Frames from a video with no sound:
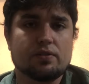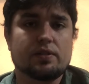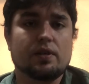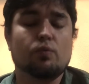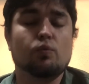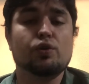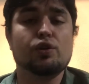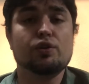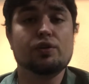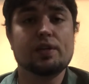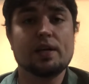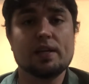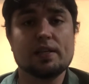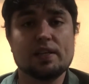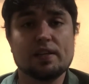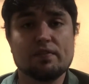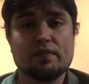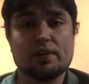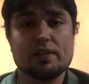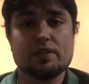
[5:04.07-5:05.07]
and when you get
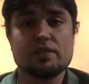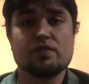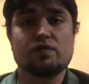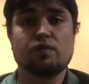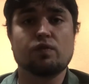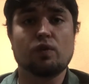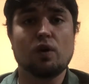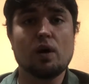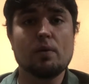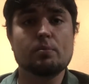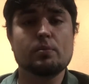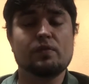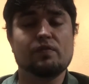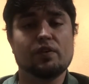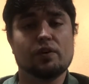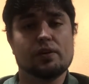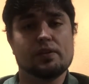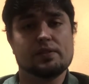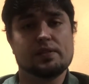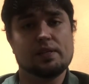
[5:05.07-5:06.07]
dividends from the
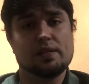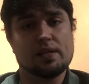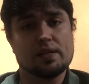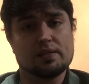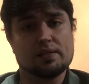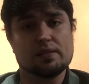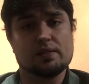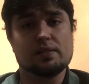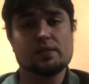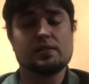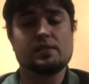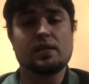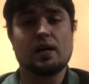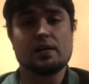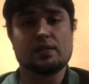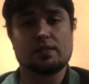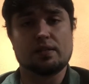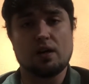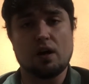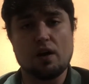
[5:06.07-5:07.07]

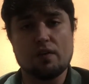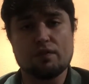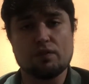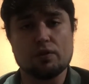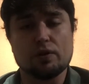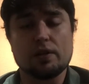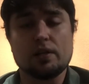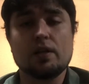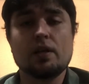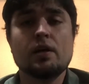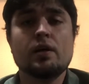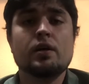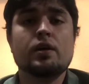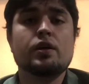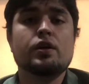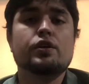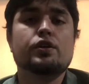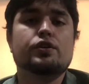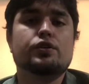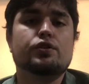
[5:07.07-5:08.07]
stocks that offer it,
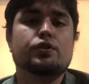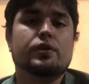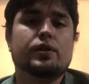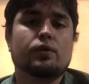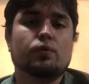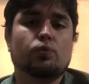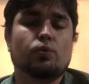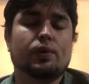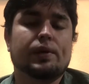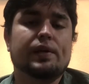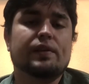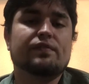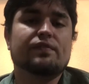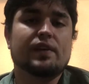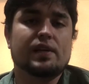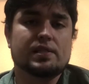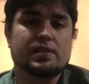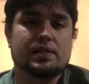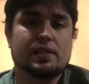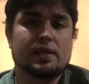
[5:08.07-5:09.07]
you can
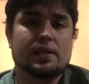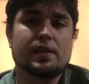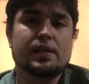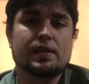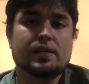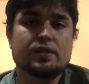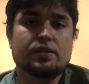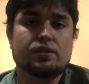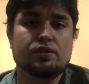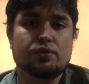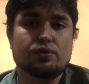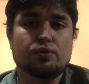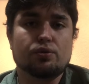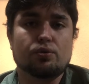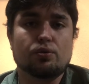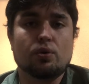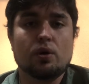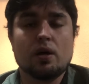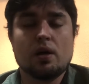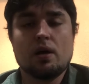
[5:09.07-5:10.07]
reinvest it
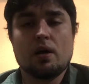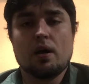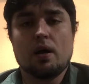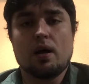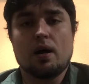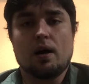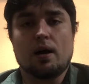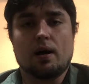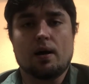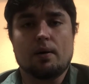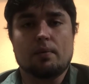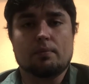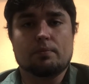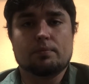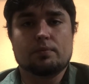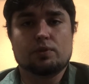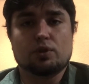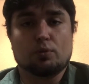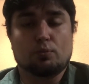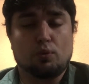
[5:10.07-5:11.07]
into
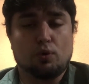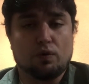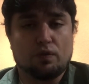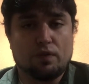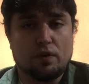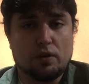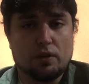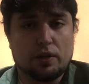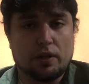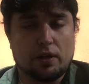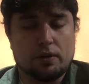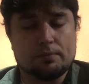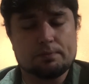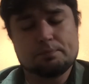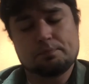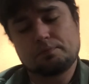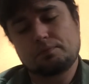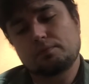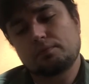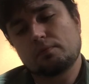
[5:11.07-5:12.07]
your portfolio.
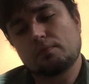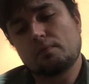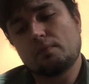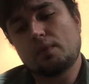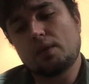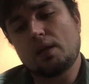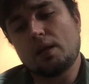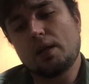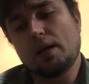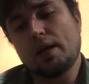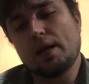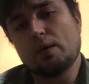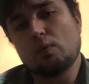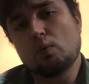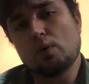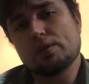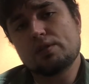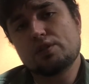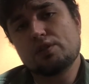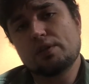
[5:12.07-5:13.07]
And
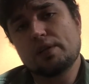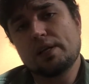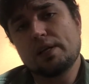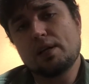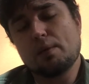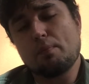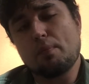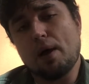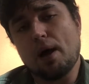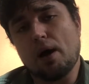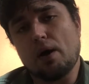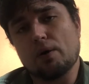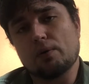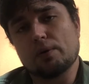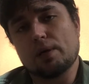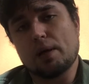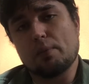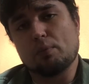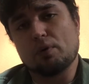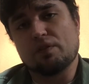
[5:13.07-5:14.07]
what's unique
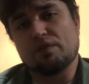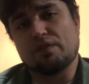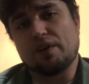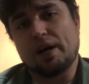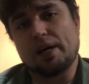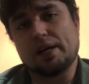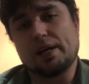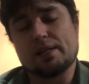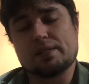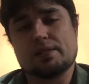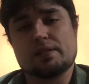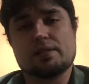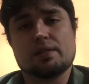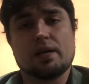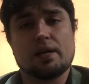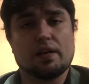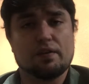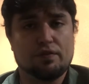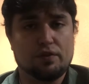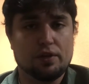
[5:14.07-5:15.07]
about M1 Finance is
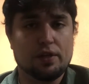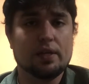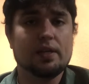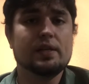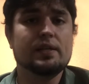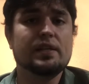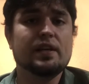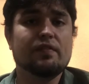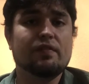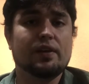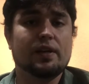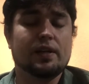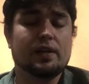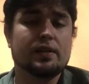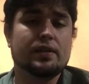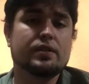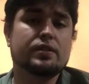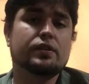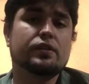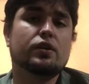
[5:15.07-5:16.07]
that if you get a dividend,
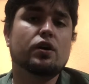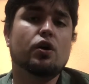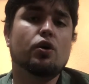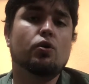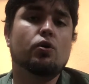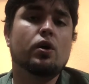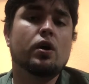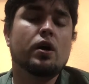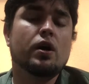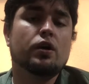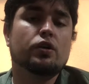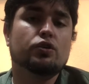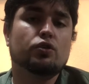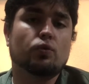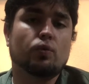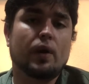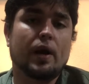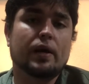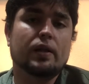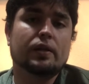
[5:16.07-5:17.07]
it doesn't go
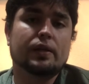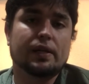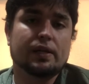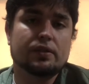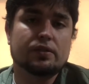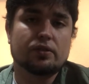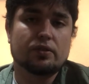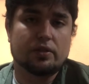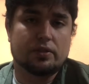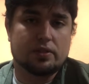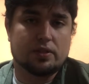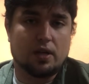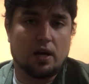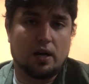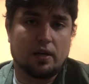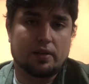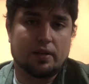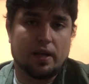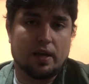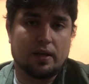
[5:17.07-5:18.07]
directly into the
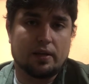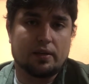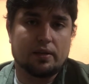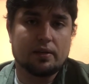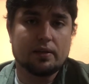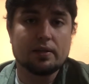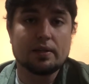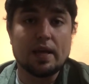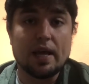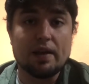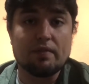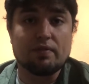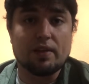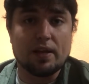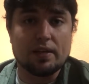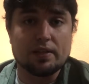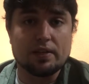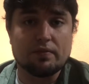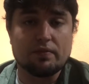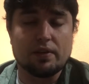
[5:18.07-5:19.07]
stock that gave
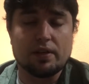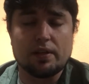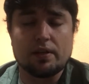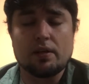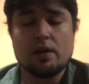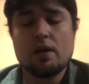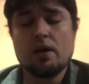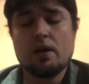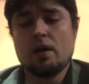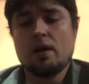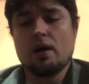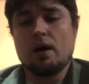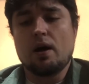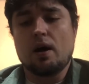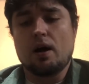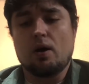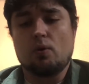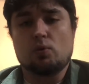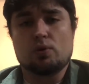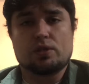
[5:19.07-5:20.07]
that dividend,
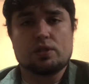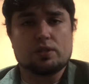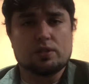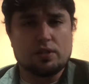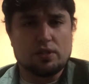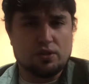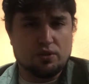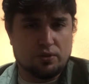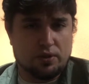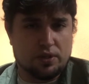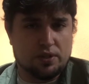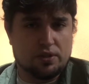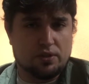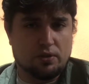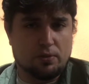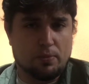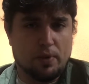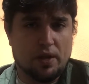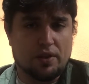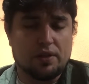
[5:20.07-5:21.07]
which is the
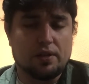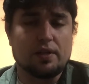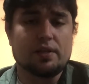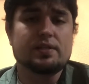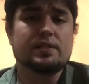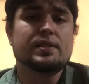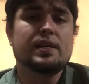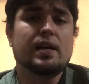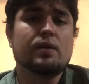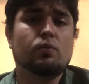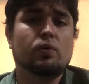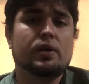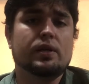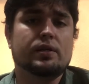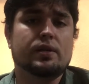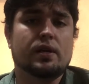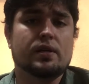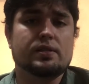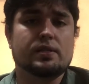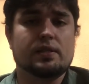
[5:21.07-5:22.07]
traditional method. Instead, what it
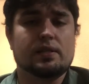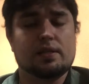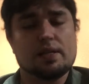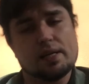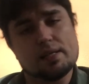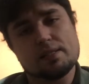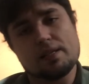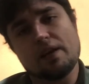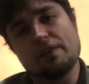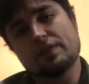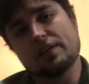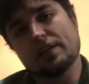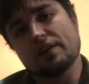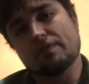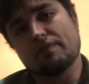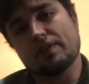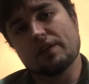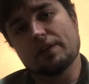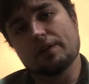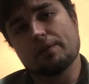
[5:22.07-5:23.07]
does is it takes that
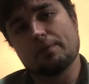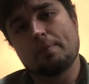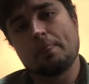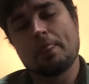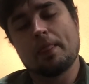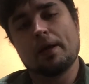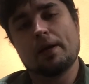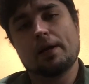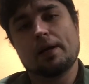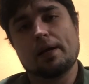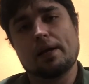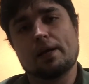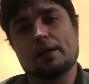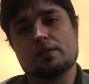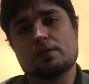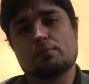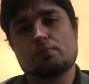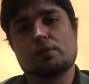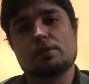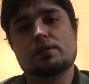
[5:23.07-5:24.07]
dividend
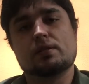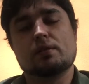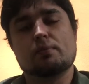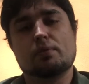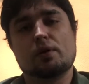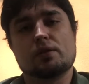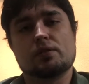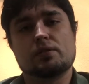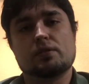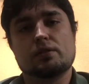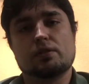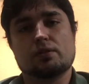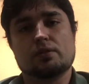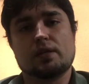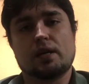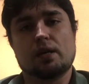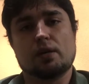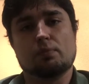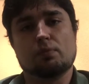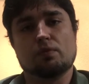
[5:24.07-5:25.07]
and splits it amongst your
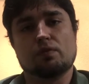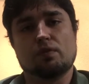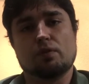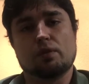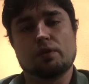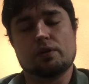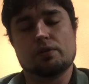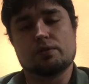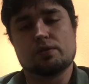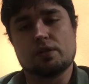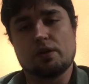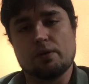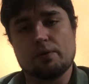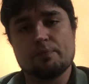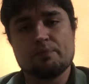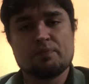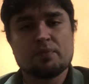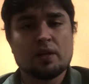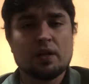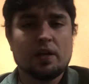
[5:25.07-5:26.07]
entire portfolio. So
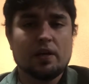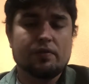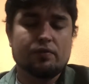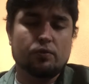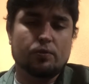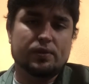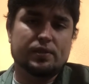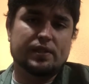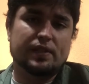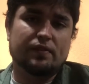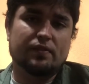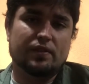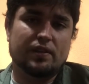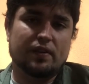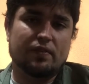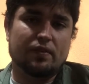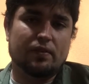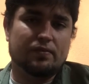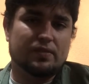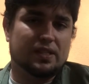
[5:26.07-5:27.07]
if you receive a
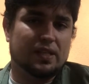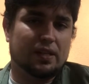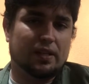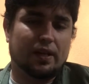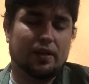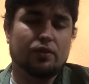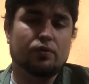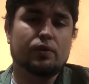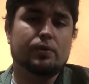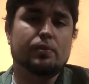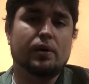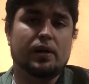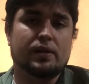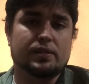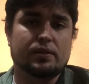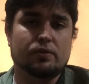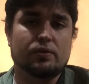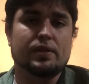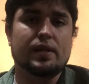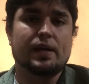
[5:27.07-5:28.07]
dividend, say like
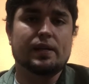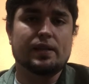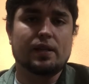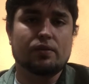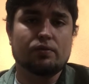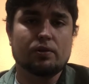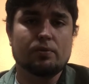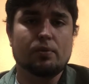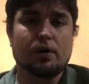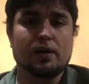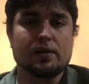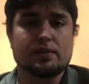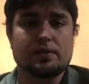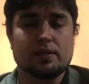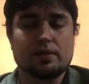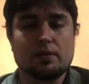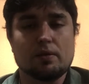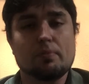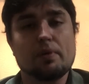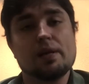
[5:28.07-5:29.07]
$3, it would take that $3
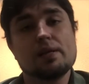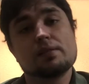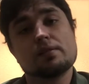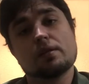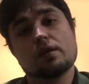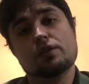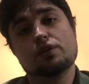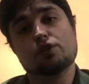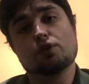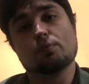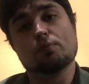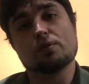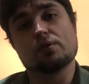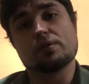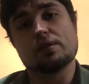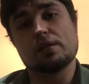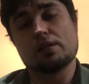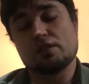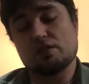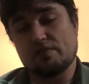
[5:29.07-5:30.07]
and based on your
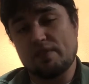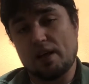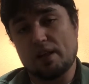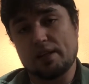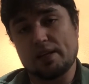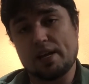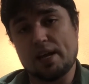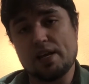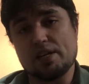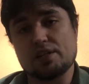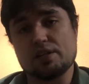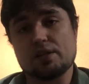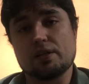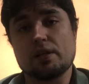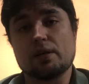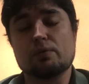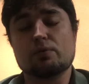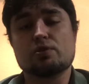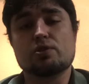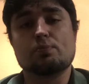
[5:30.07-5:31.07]
percentage of allocation,
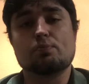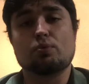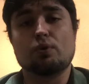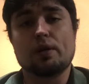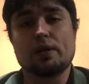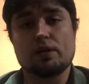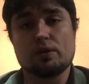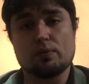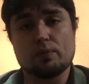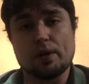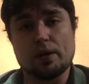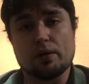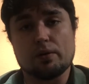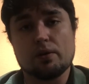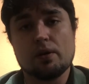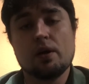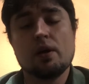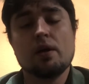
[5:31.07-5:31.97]
it will spread it around